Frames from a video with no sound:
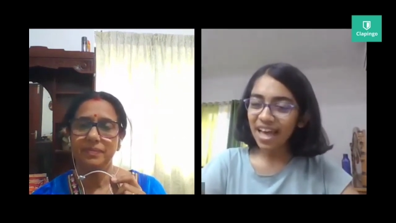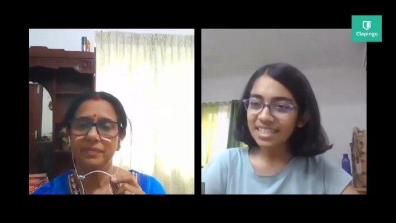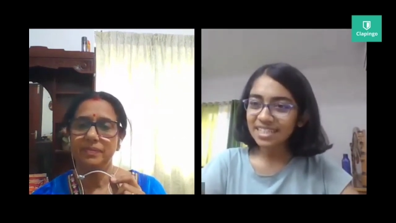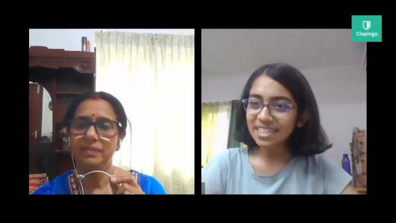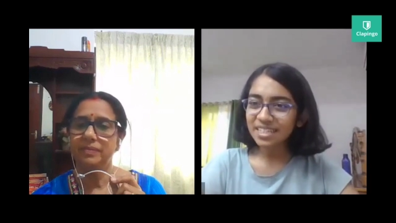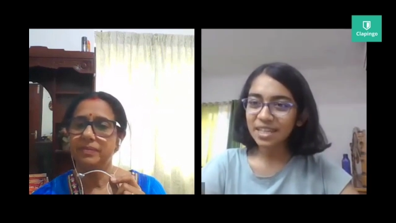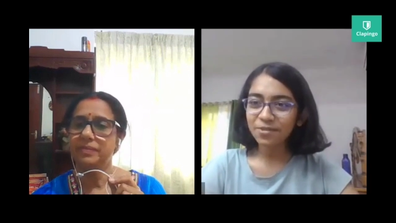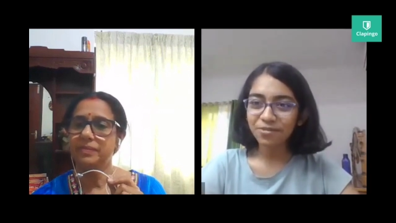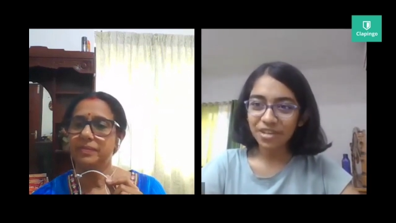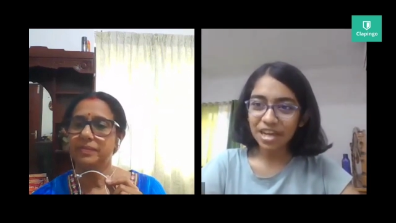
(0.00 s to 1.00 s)
Speaker 1: as such any
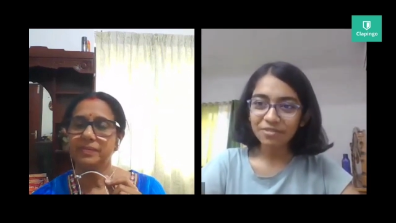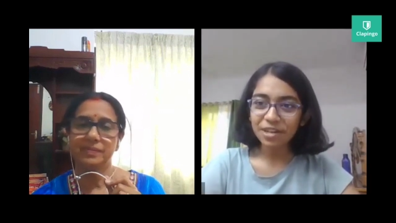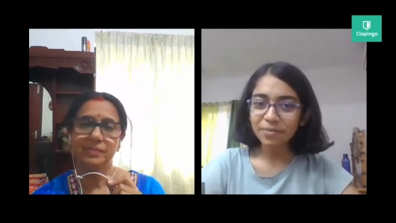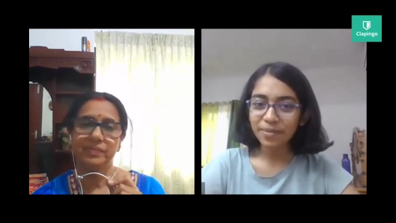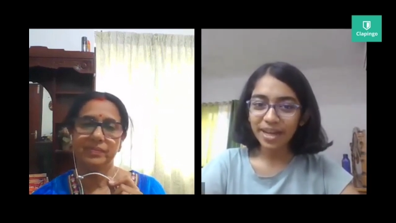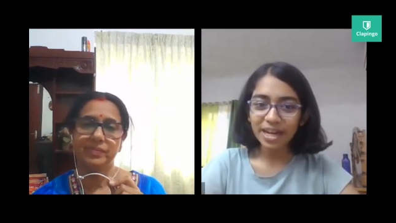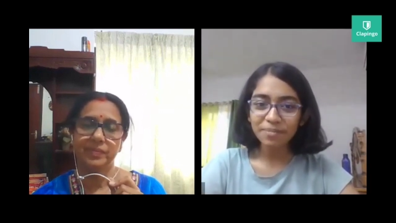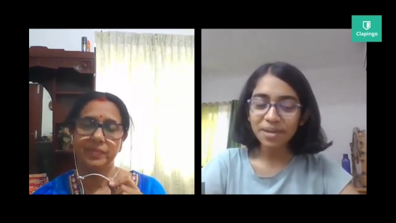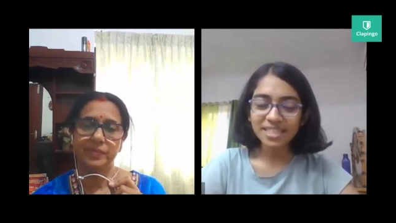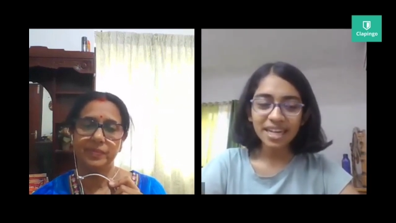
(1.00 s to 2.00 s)
favorite player,
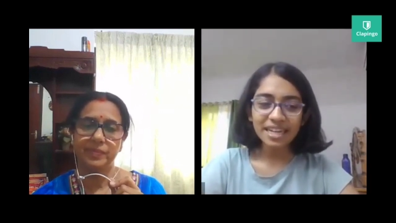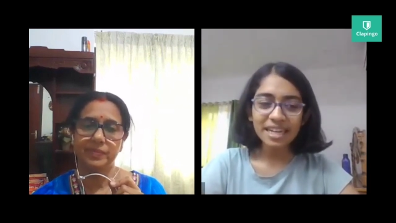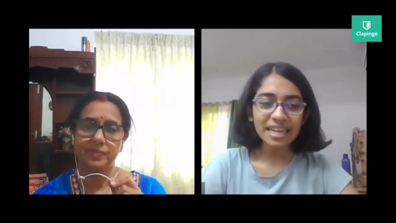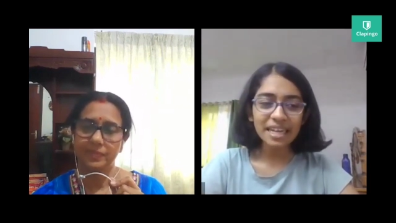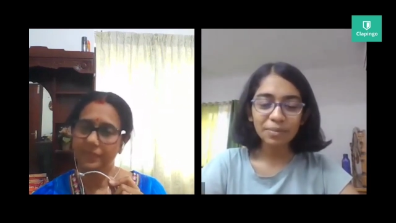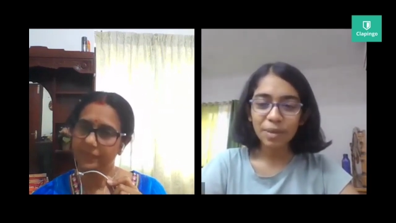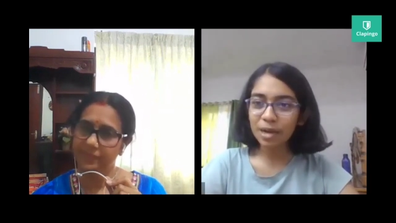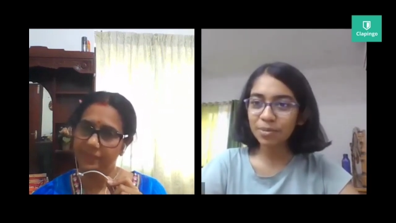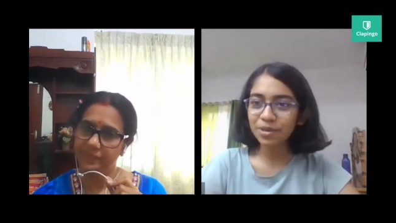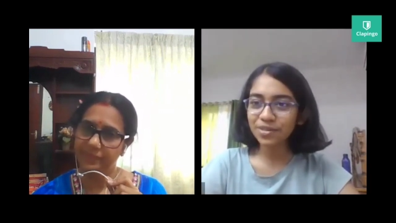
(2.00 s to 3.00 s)
but I really admire
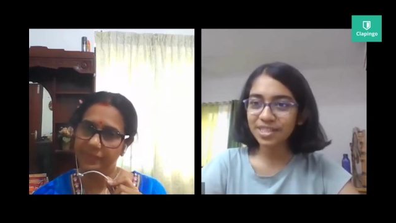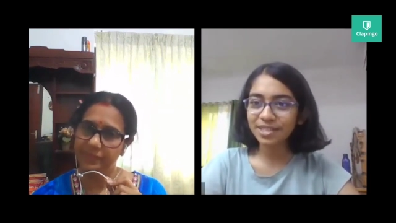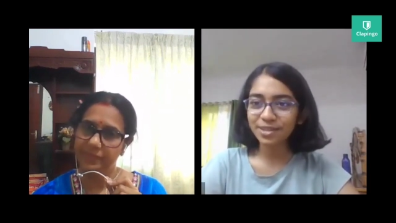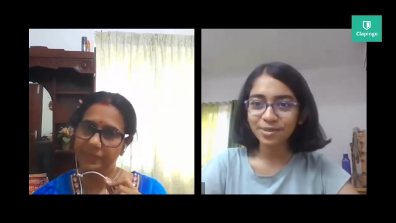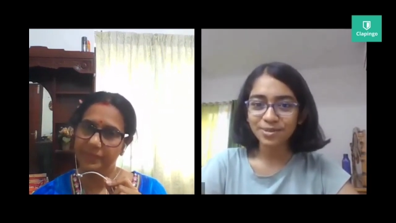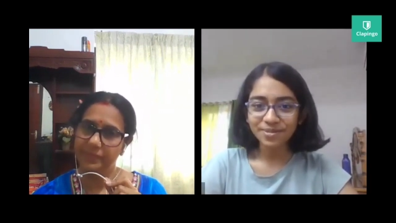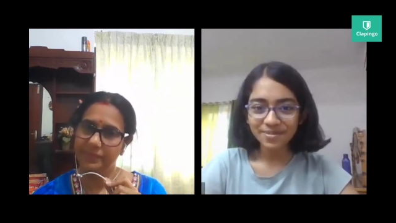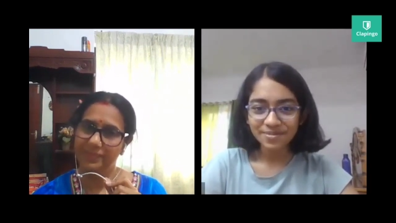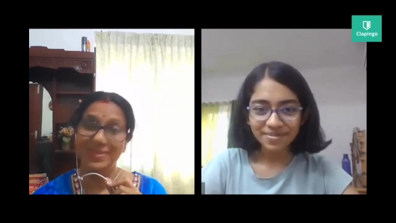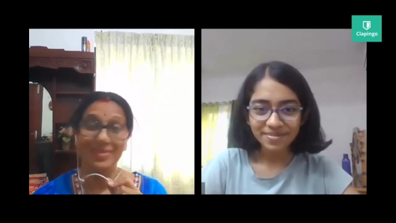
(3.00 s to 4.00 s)
P V. Sindhu.
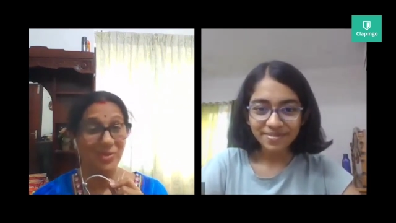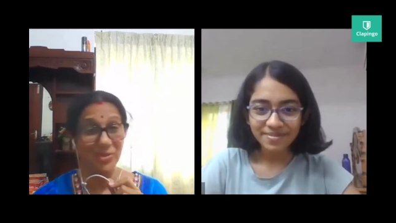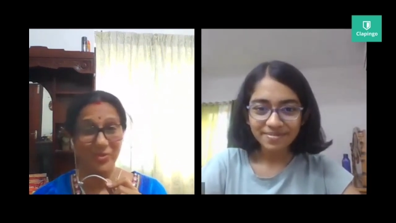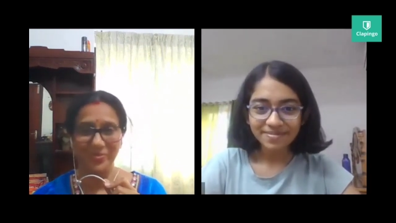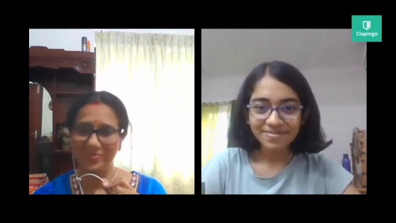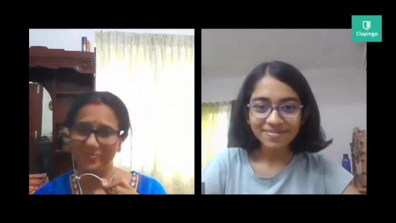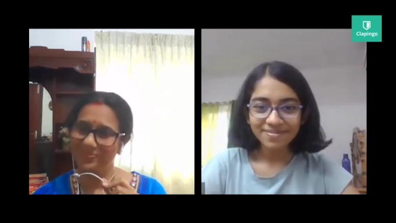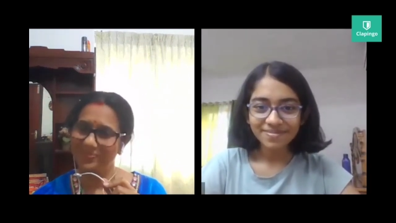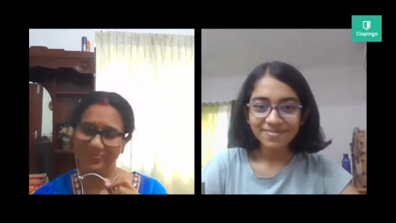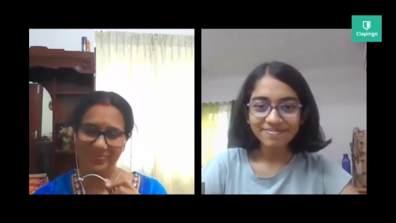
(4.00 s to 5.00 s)
Speaker 2: True.
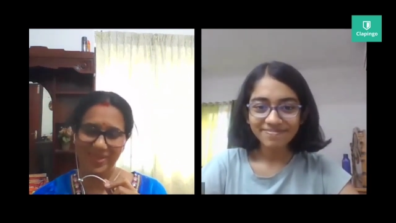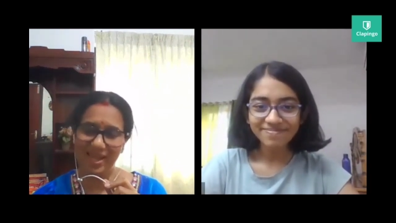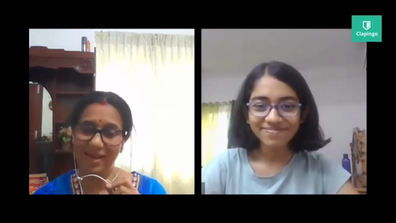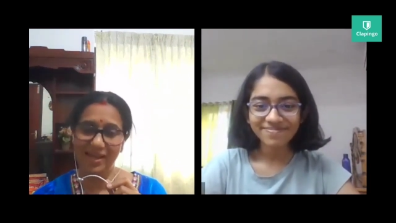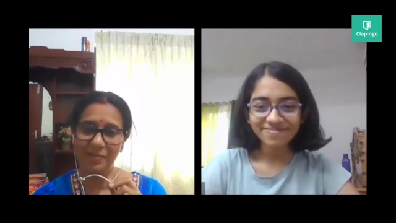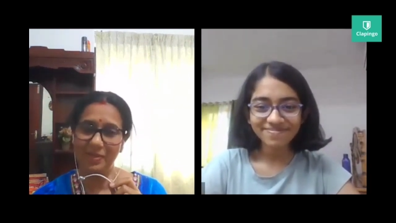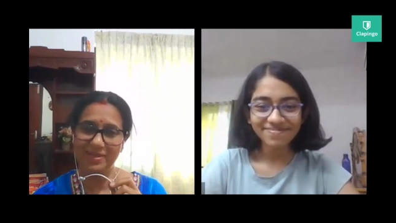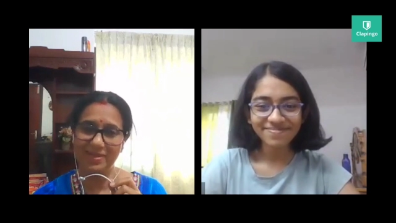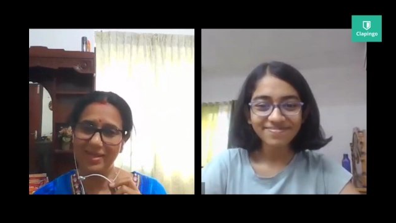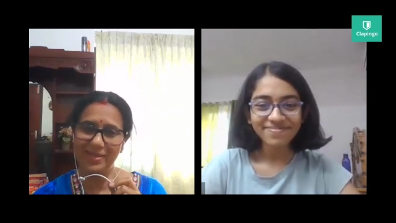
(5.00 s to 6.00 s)
I like her
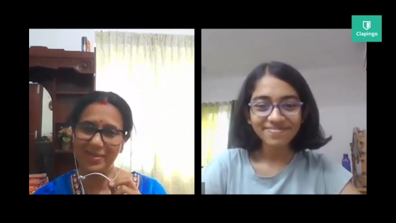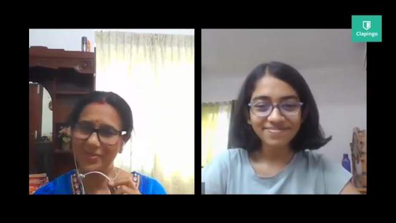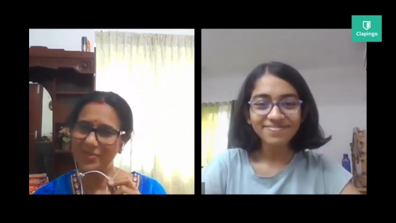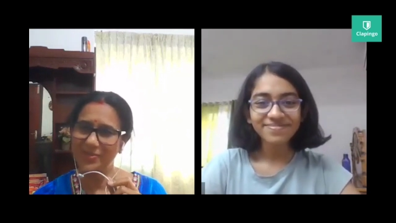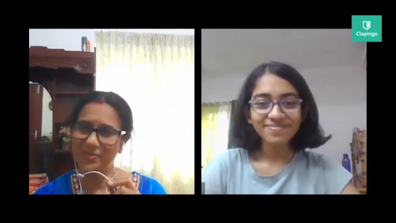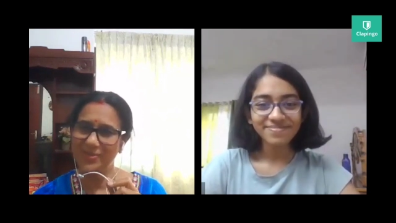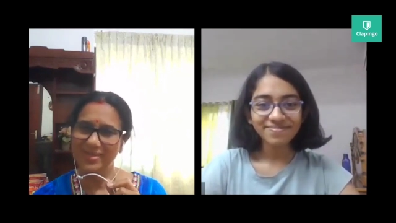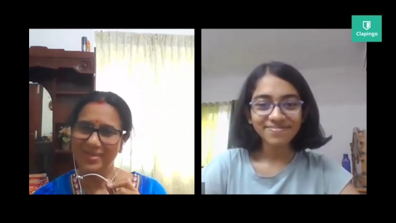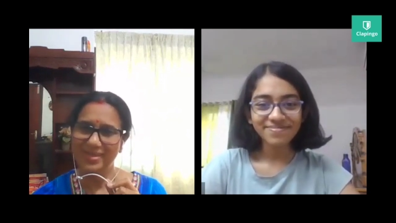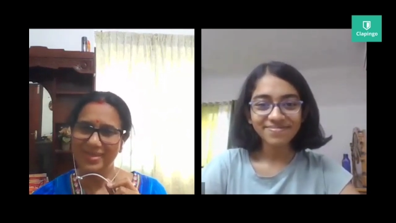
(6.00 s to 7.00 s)
personality too.
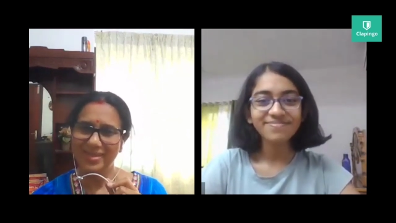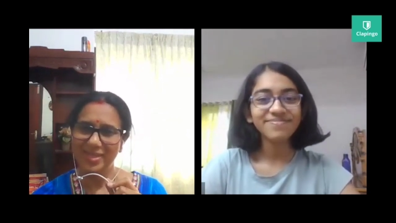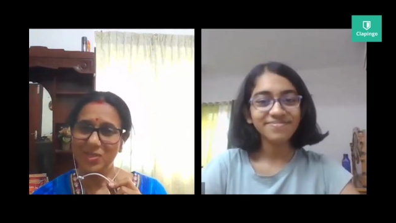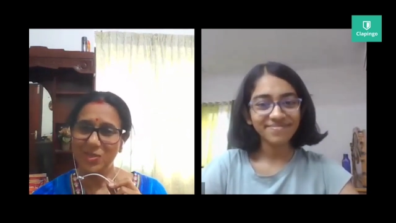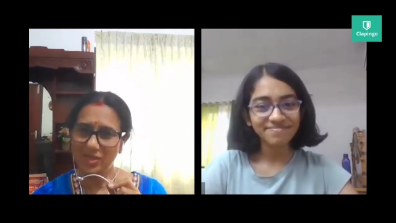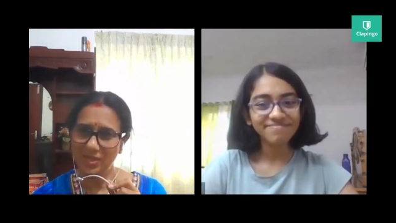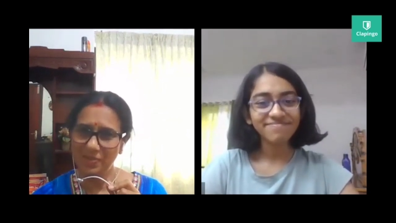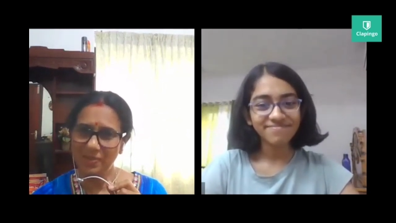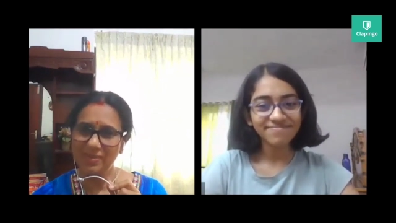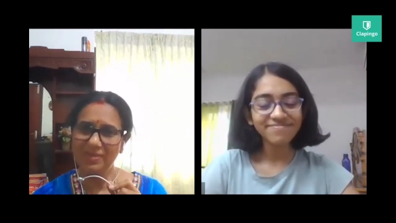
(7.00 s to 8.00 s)
She's so
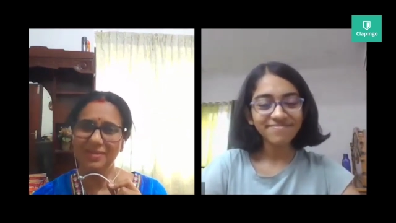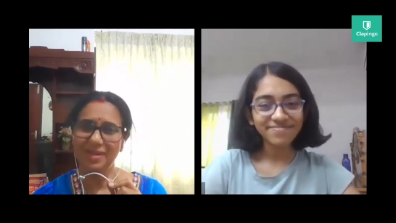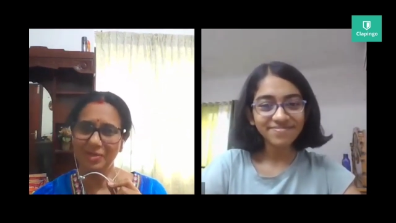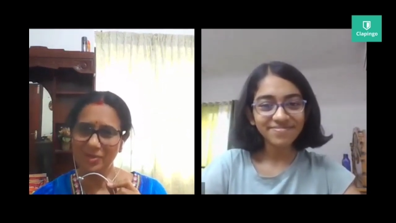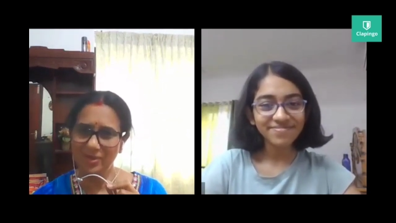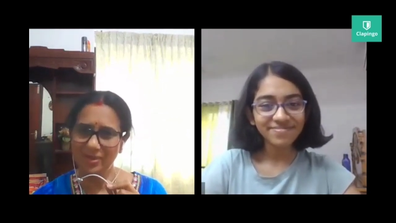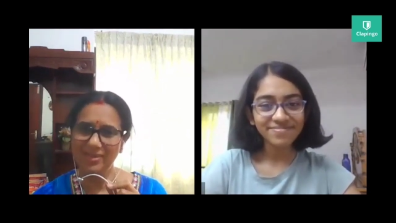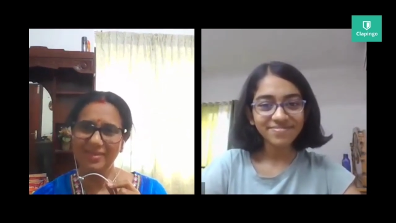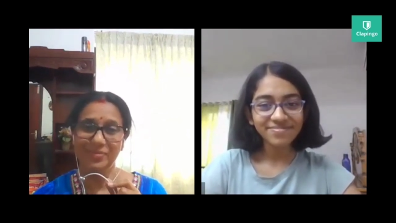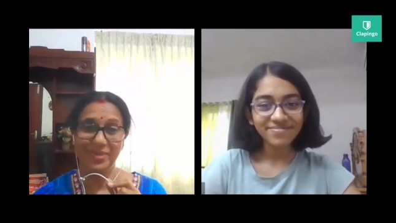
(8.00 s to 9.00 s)
simple, down to
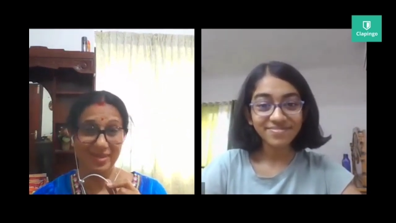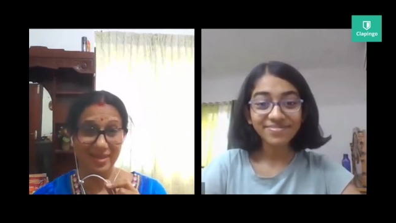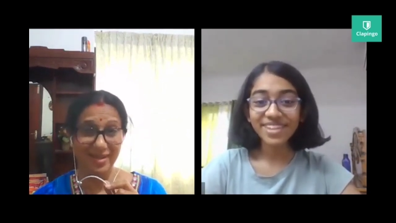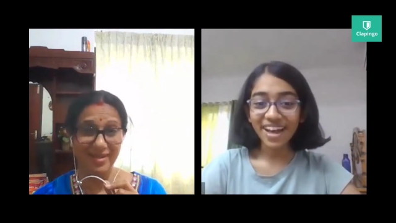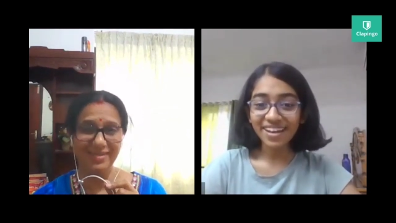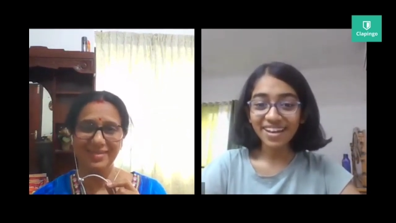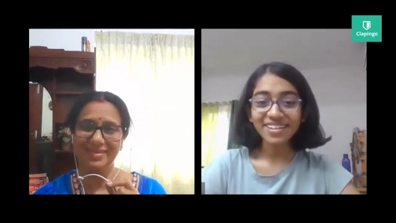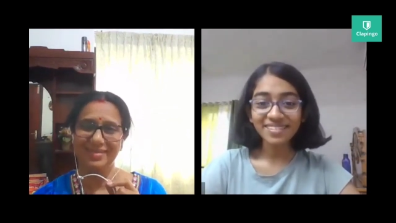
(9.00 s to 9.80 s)
earth, very nice.
Speaker 1: Yeah.